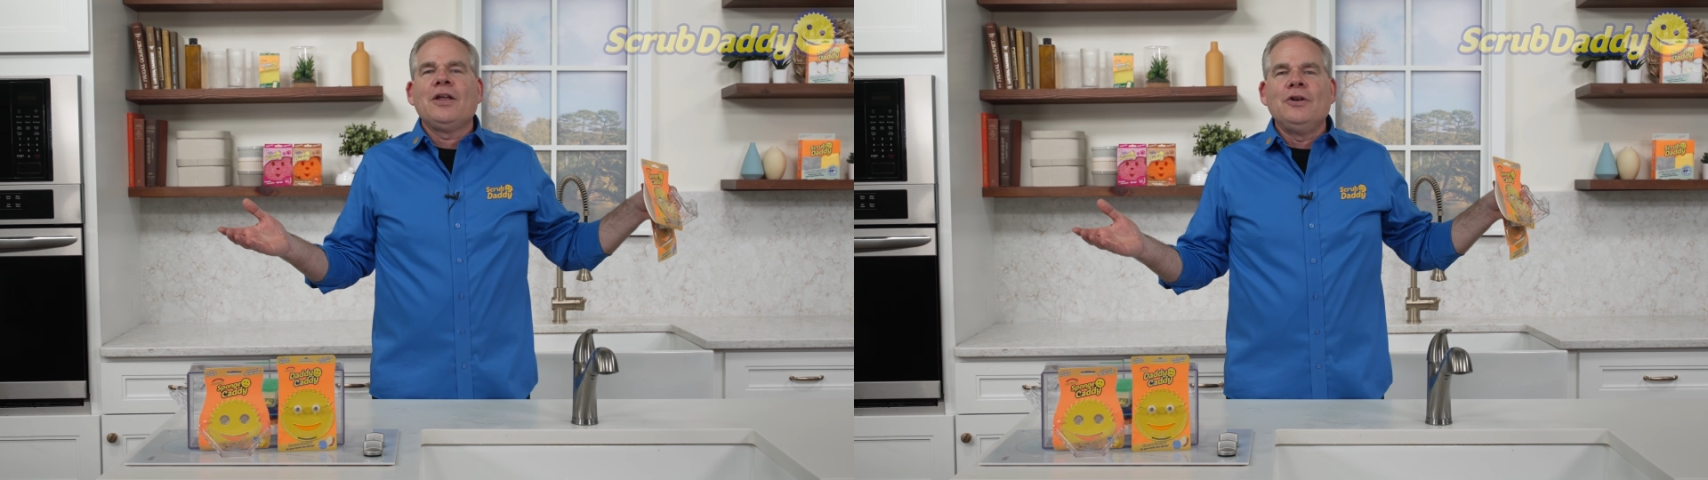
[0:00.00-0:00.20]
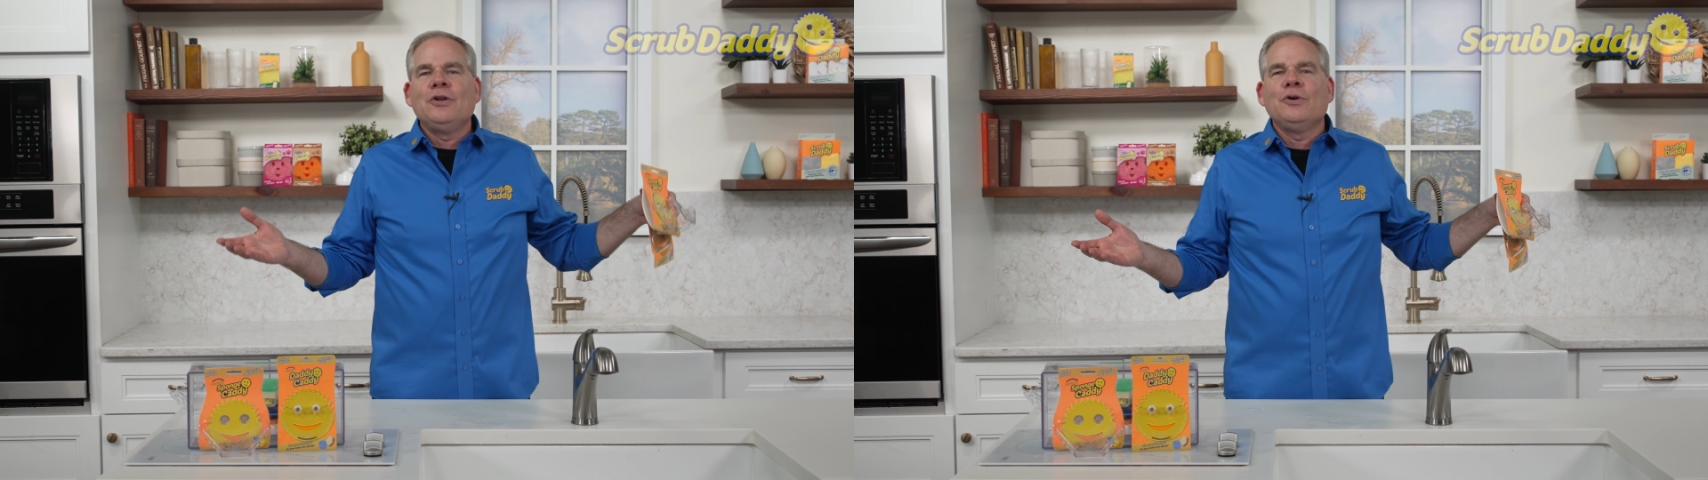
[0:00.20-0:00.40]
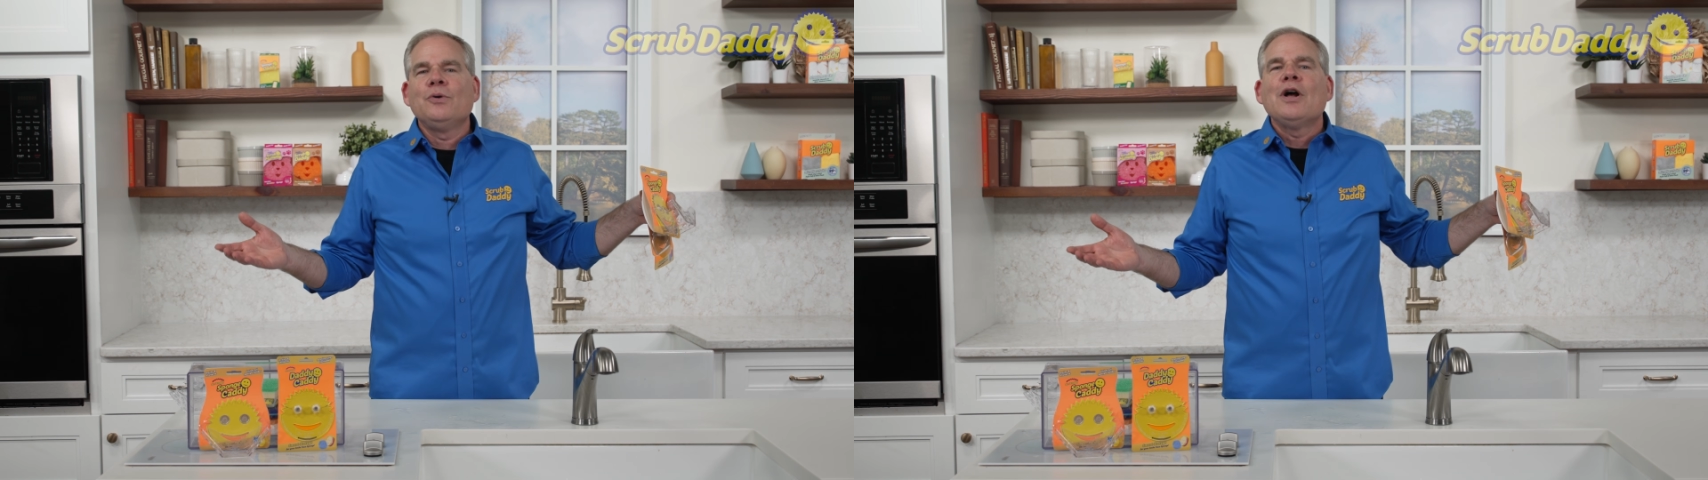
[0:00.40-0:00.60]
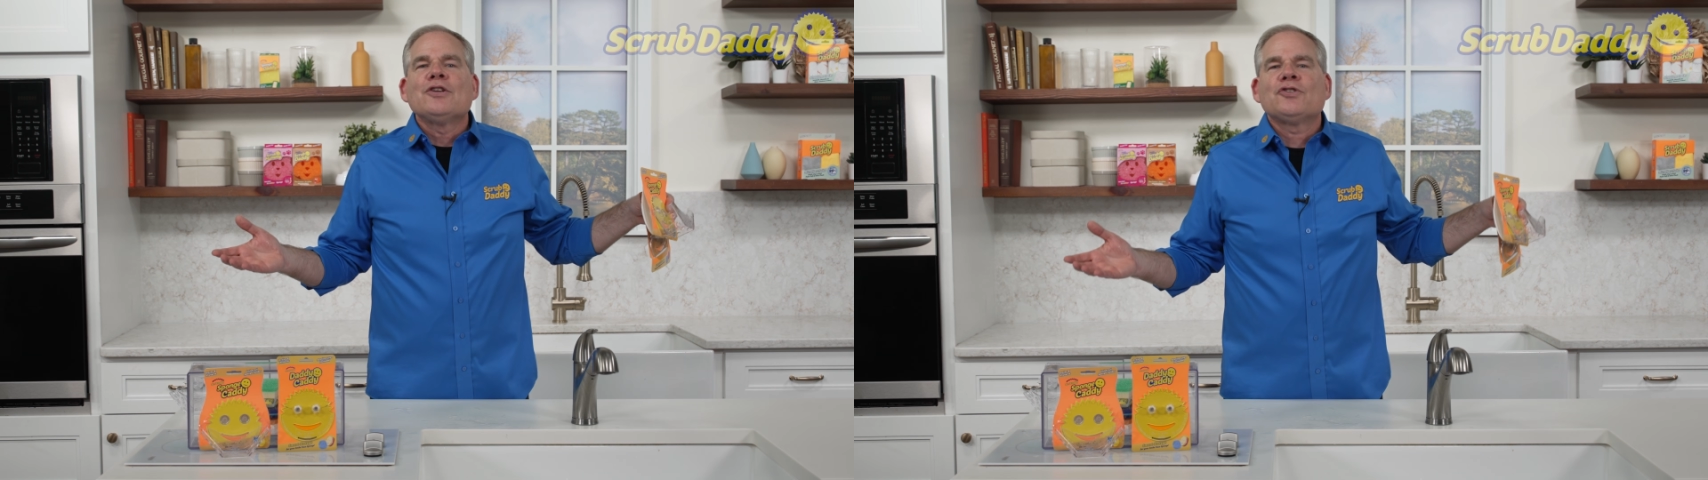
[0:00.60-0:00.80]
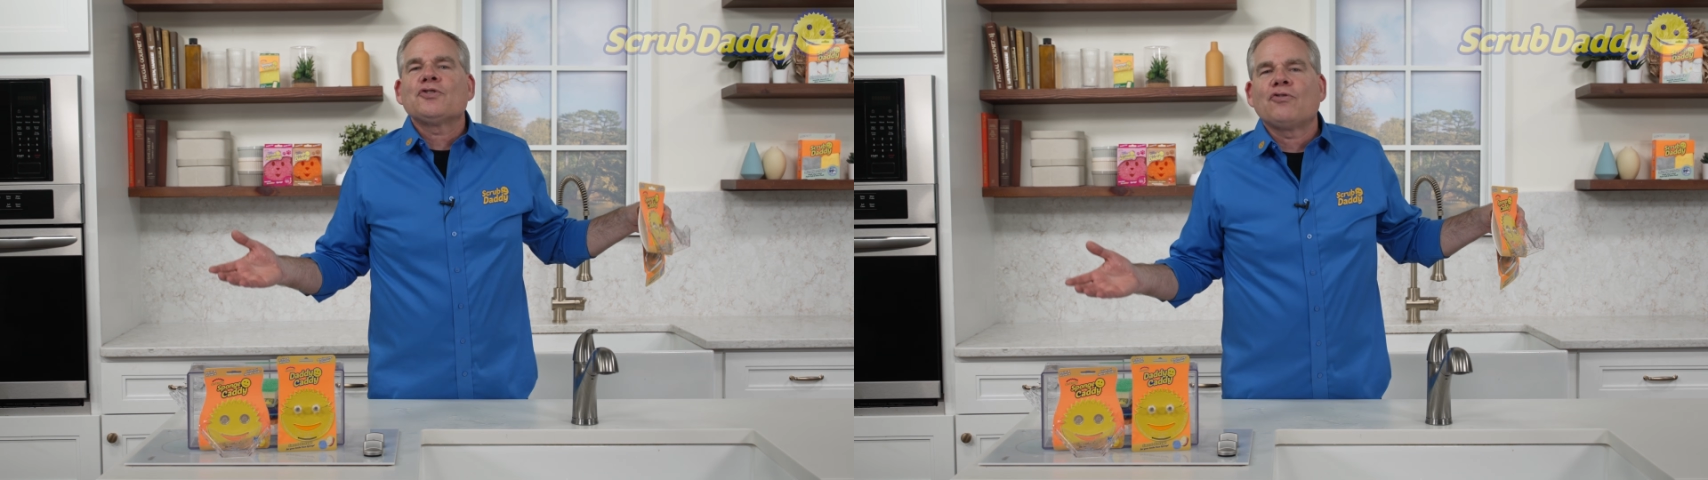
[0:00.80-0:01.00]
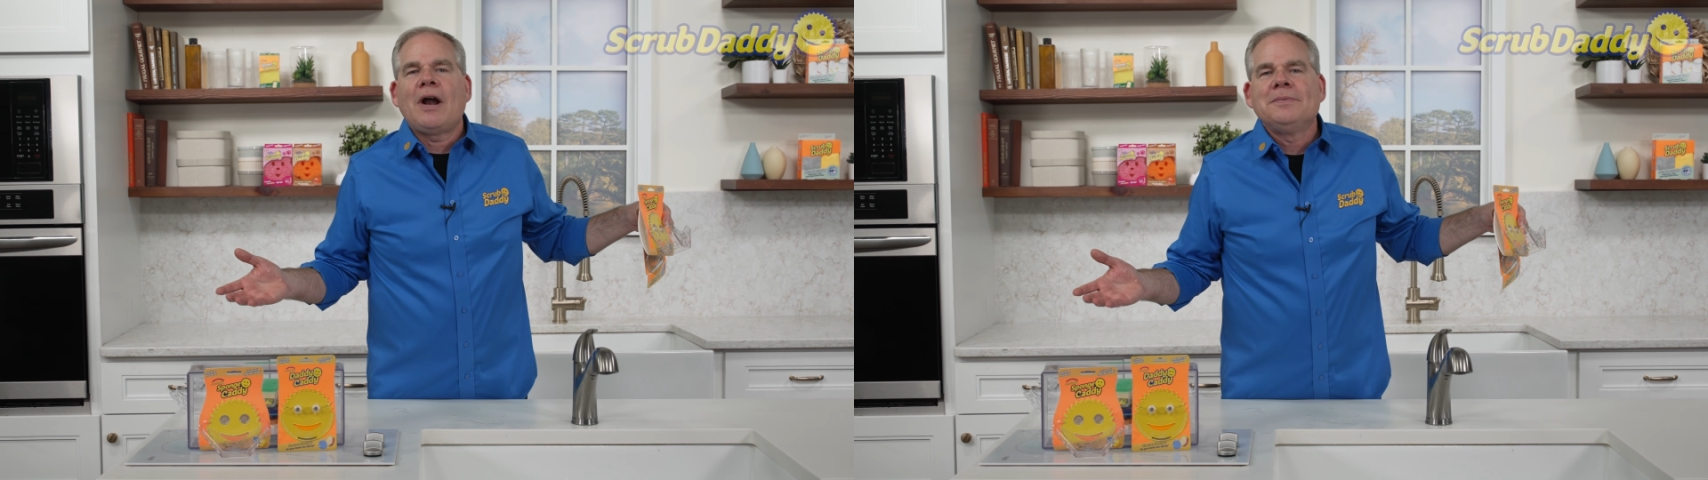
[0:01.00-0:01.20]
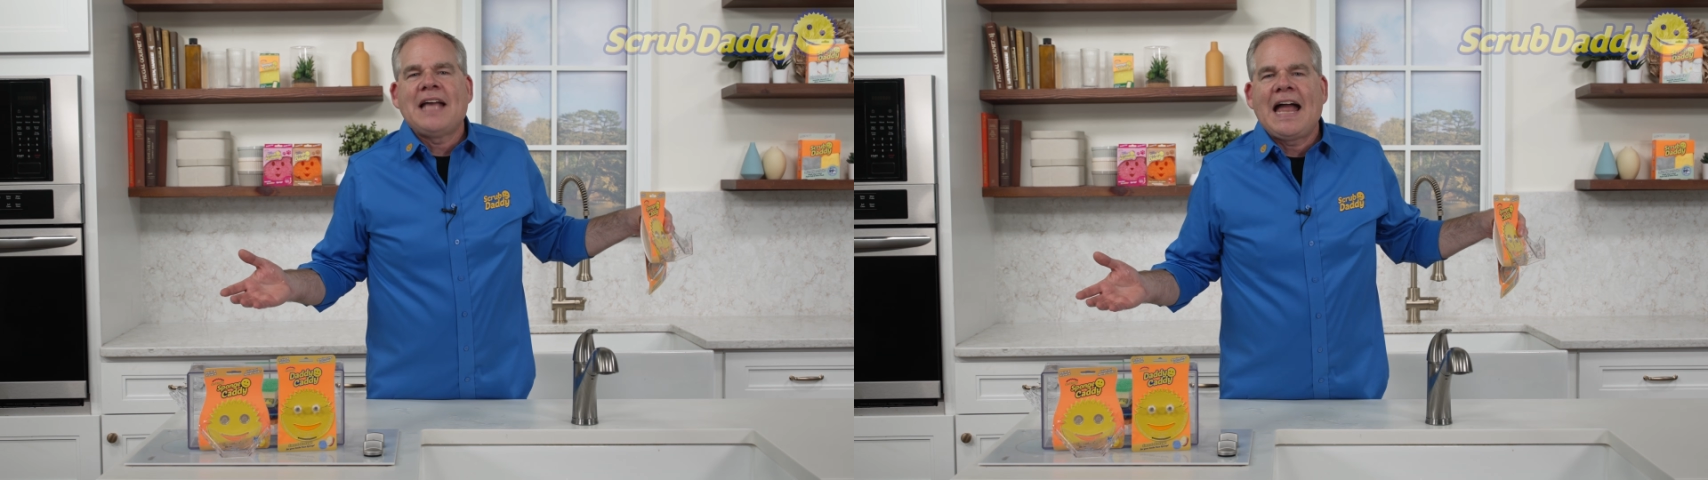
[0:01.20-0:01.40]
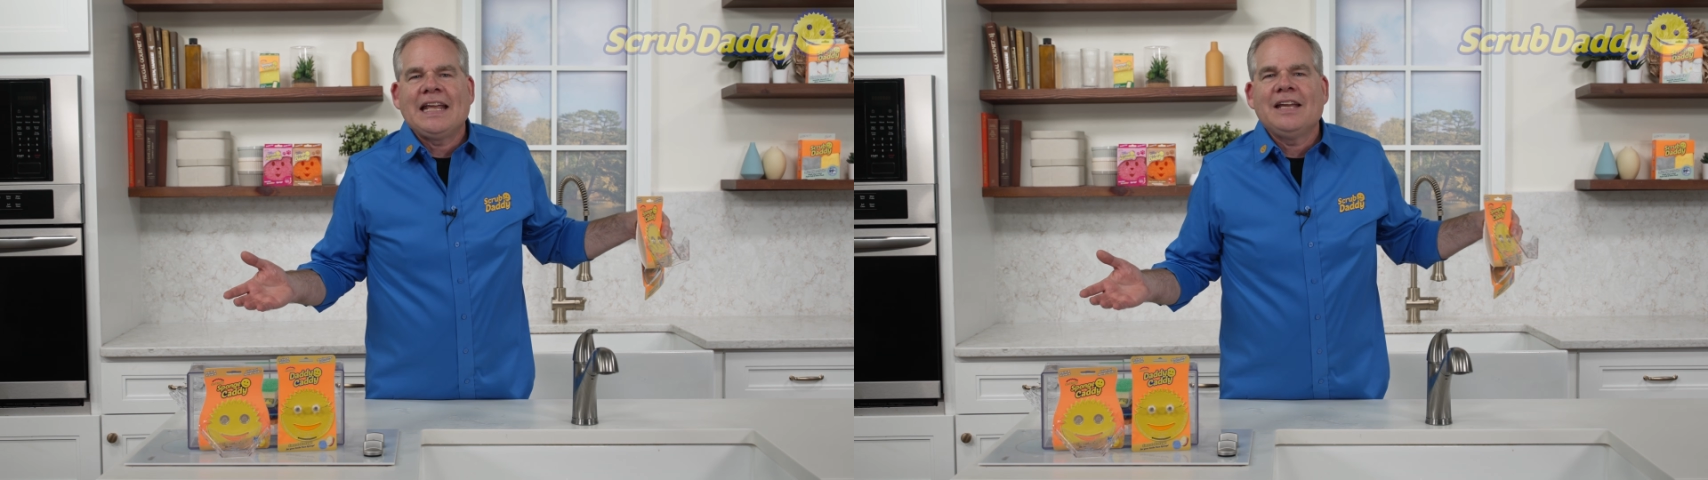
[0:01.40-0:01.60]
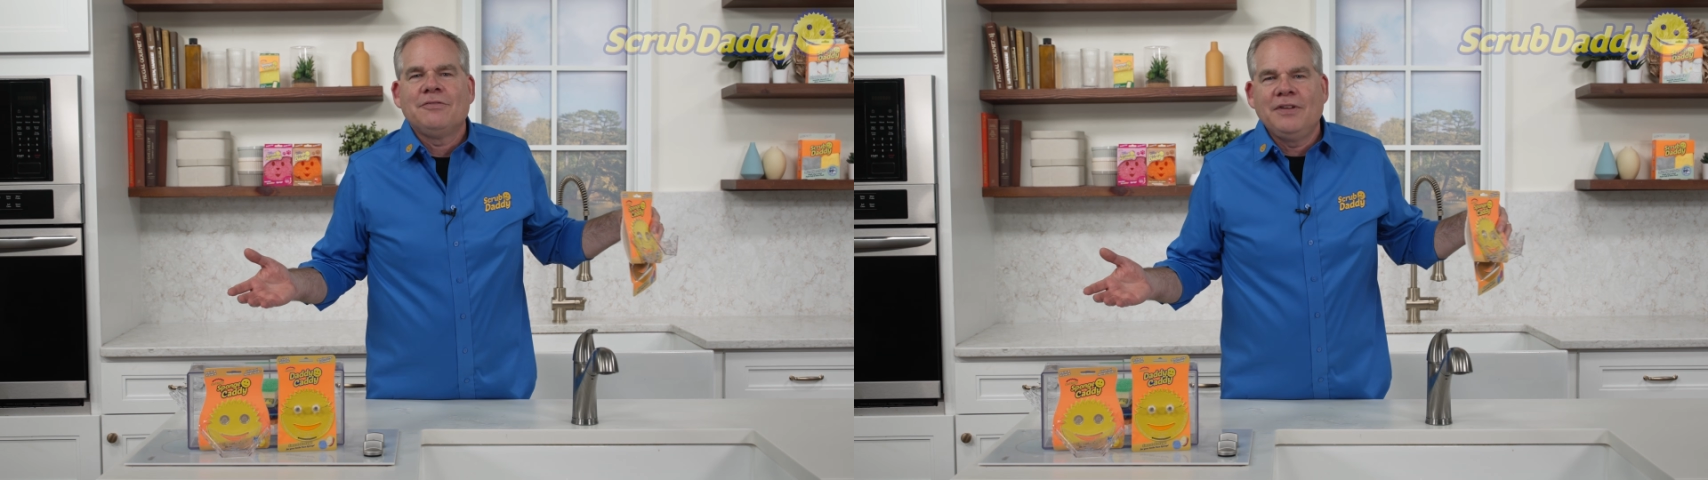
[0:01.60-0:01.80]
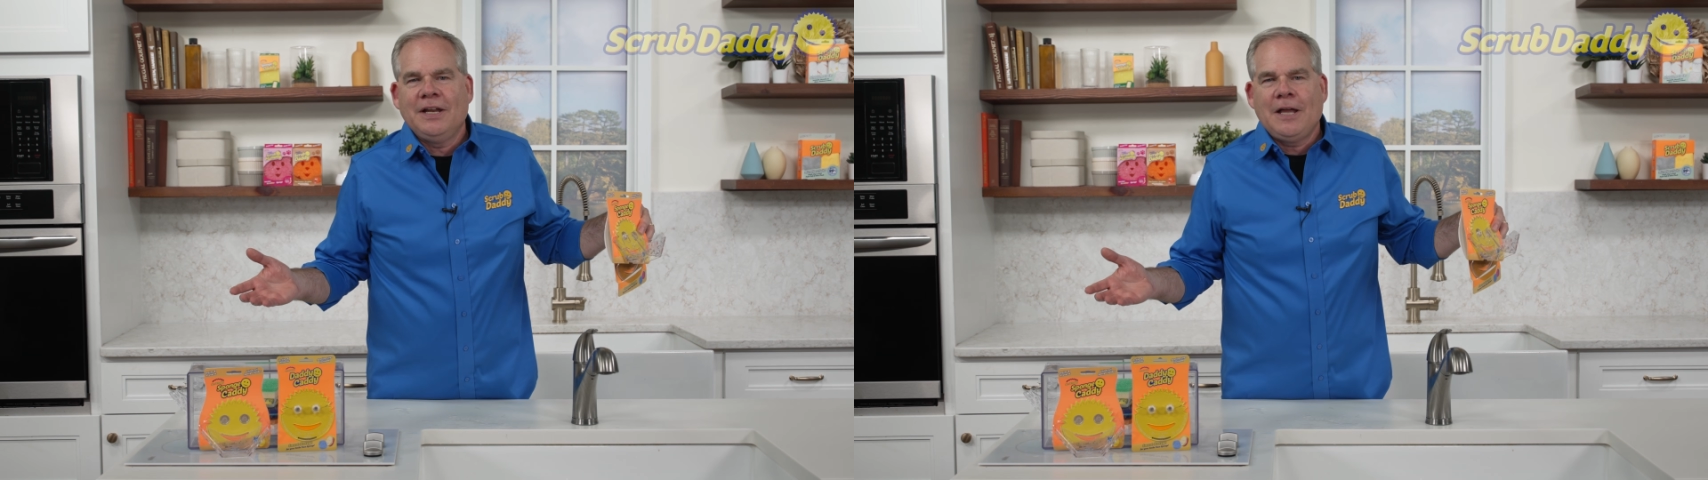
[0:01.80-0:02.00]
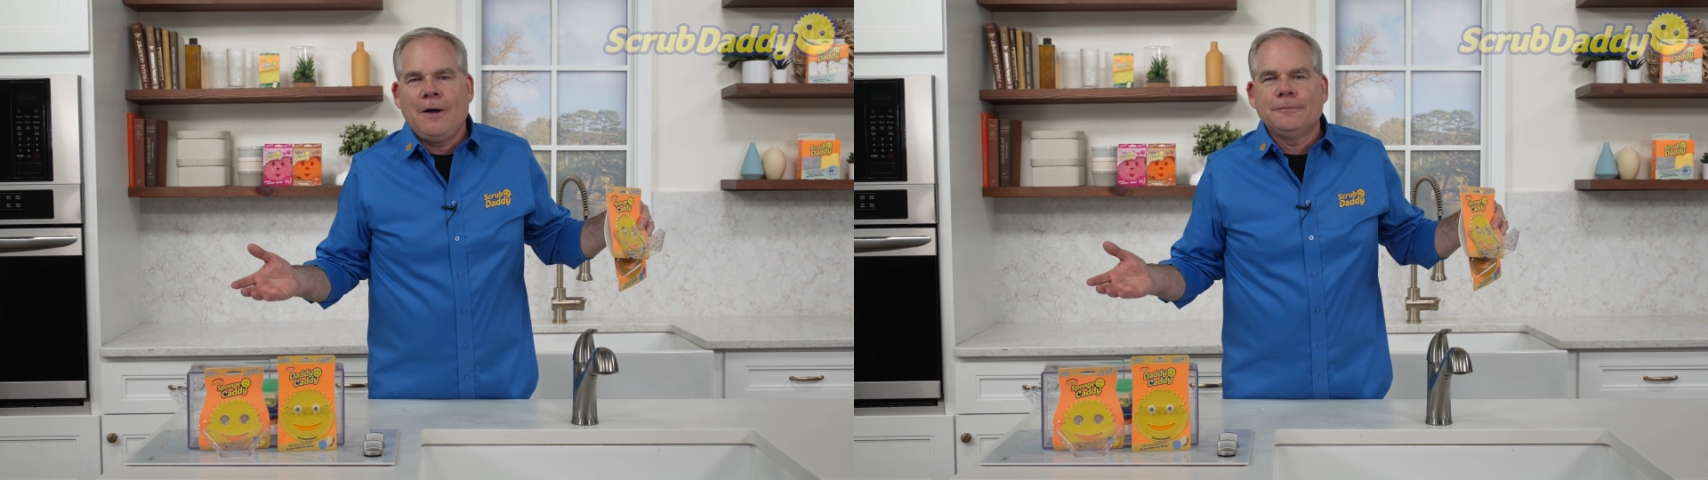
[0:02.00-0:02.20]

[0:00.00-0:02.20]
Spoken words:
new Scrub Daddy video.